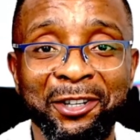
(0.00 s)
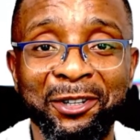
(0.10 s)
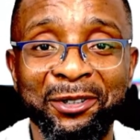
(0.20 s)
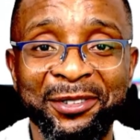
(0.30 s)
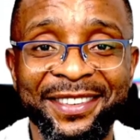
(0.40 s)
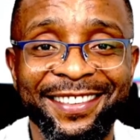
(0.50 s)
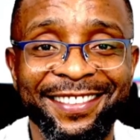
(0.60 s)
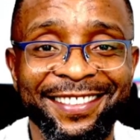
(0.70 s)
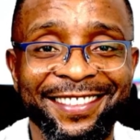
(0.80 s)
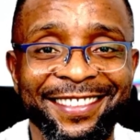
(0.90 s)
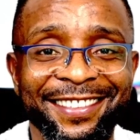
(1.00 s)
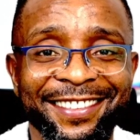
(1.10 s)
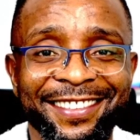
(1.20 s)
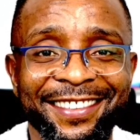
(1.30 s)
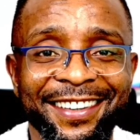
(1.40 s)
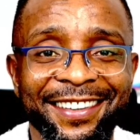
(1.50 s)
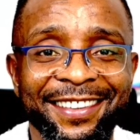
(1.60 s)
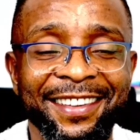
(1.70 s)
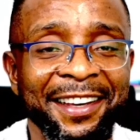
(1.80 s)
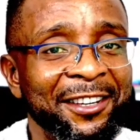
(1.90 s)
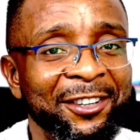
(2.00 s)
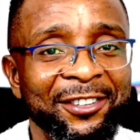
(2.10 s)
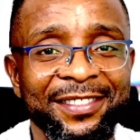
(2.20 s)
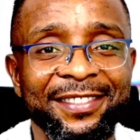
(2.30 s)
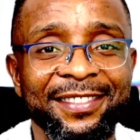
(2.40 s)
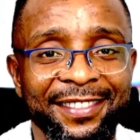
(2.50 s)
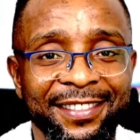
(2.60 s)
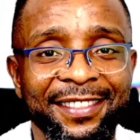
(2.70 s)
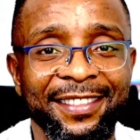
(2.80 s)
Okay. Keep up with the good job.